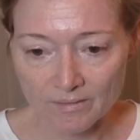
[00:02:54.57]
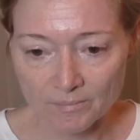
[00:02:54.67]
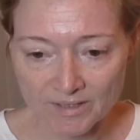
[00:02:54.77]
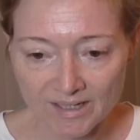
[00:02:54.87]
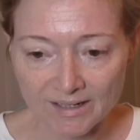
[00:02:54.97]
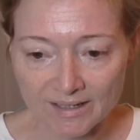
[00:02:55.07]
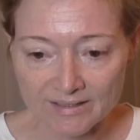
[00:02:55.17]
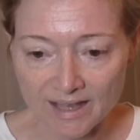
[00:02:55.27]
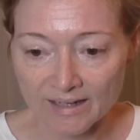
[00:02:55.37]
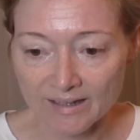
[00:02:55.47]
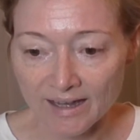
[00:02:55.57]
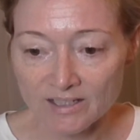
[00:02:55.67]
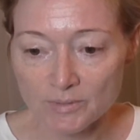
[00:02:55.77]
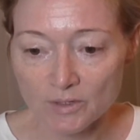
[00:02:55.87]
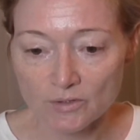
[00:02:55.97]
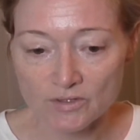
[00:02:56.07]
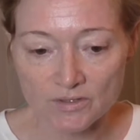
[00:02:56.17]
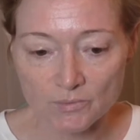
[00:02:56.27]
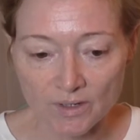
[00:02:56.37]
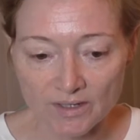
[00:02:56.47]
particularly sad case
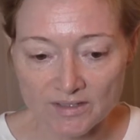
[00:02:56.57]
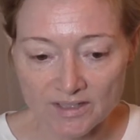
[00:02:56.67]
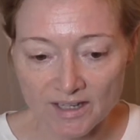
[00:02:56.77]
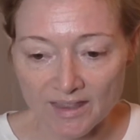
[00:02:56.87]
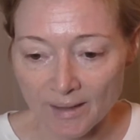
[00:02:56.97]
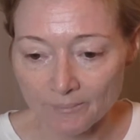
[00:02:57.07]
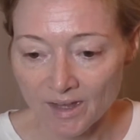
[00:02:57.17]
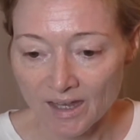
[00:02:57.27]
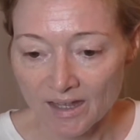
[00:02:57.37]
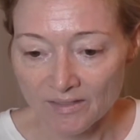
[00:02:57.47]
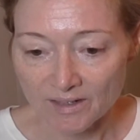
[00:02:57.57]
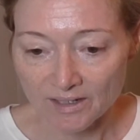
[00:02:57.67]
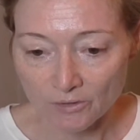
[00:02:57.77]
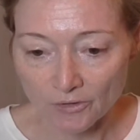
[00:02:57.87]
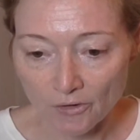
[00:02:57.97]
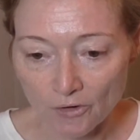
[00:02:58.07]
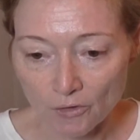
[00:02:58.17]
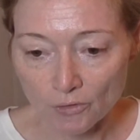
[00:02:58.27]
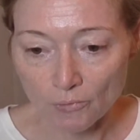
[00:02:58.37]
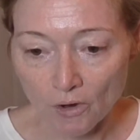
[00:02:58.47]
because we can see that the little dog
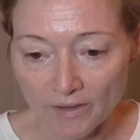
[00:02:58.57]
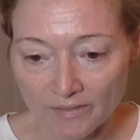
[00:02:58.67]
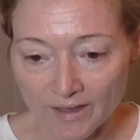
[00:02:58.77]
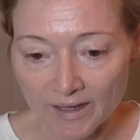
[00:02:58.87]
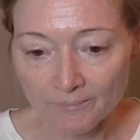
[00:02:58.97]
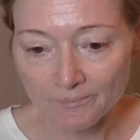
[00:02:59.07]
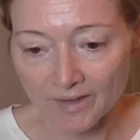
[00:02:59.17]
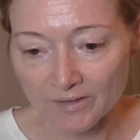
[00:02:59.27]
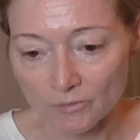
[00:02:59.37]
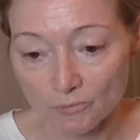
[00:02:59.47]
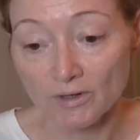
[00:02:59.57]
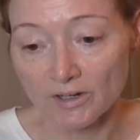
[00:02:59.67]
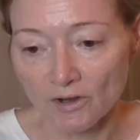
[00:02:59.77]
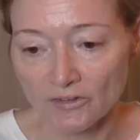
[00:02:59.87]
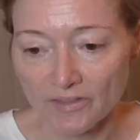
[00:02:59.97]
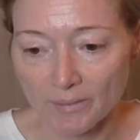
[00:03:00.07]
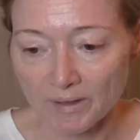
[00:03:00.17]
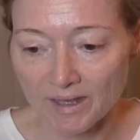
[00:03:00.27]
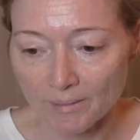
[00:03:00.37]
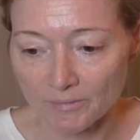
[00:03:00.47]
on the right there, and it's really nice that they're
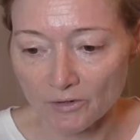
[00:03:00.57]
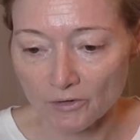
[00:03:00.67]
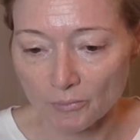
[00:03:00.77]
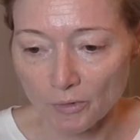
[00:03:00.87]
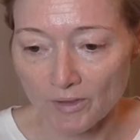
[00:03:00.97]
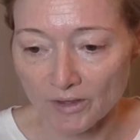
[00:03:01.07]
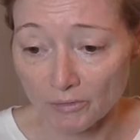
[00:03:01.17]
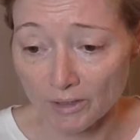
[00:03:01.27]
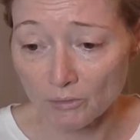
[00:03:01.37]
picking up their dog's poo, that's really